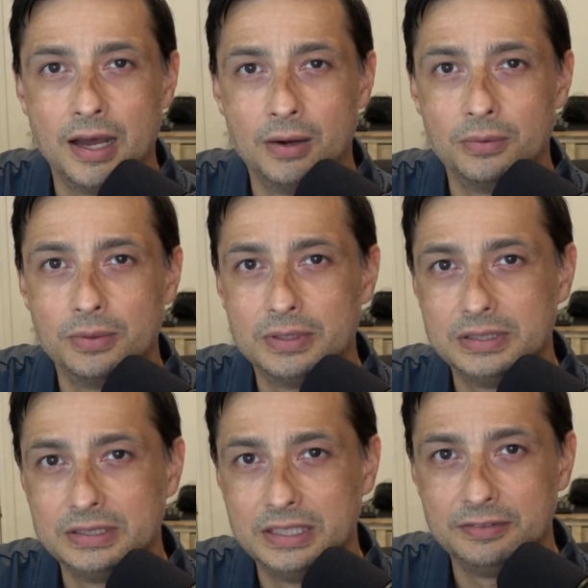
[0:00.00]
Now,
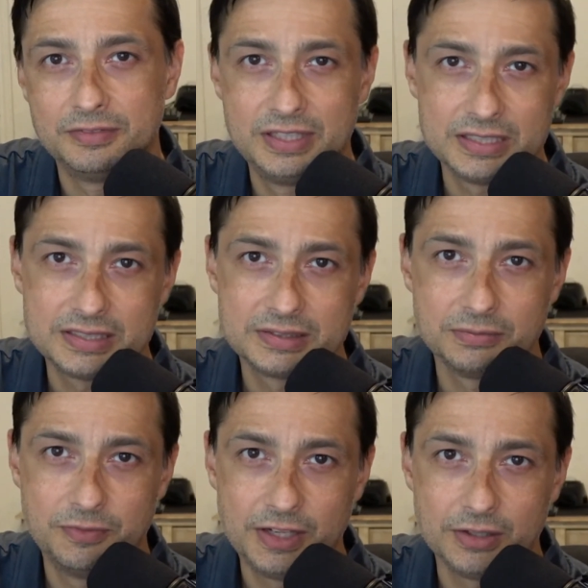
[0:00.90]
if this
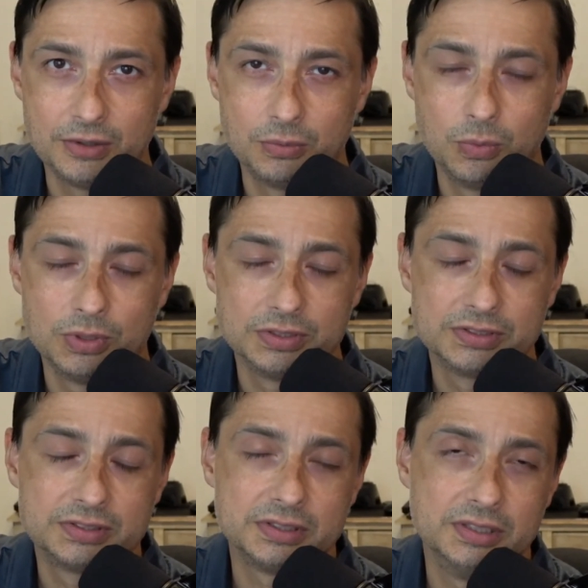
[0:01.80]
video
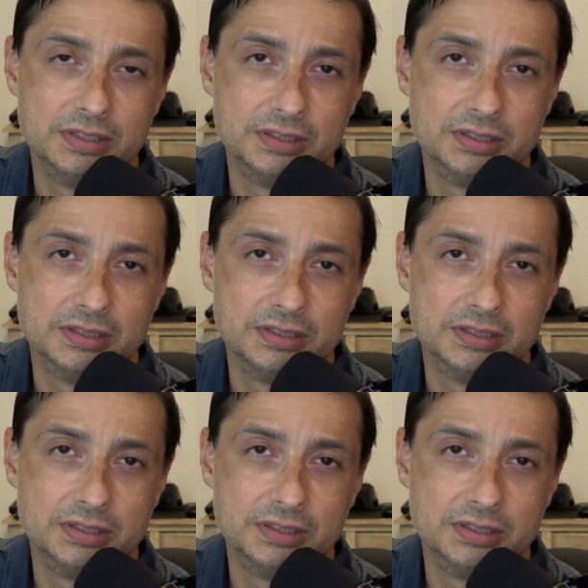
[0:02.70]
was